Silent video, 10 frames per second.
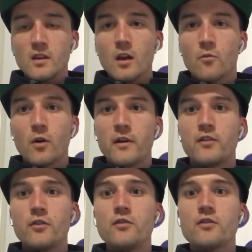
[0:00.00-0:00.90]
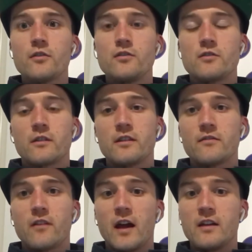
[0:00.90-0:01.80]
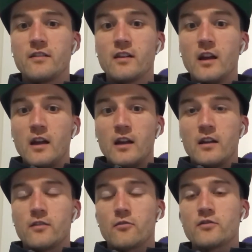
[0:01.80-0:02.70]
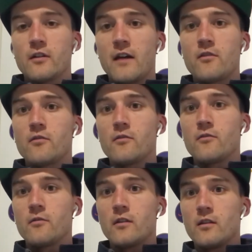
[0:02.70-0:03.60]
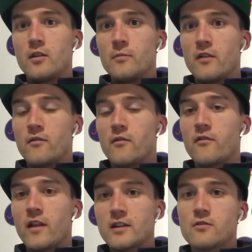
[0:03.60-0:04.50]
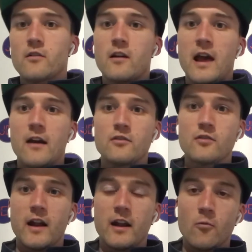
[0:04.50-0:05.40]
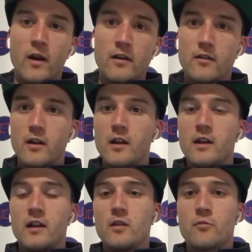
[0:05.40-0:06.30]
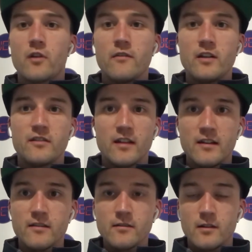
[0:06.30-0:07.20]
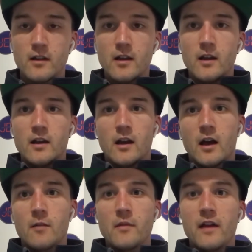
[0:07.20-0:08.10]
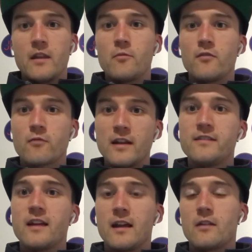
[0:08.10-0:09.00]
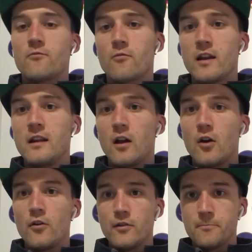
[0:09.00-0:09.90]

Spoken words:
What we do during this phase is also have a little bit of a reflection on how training went in the previous season, and then we reset and reload.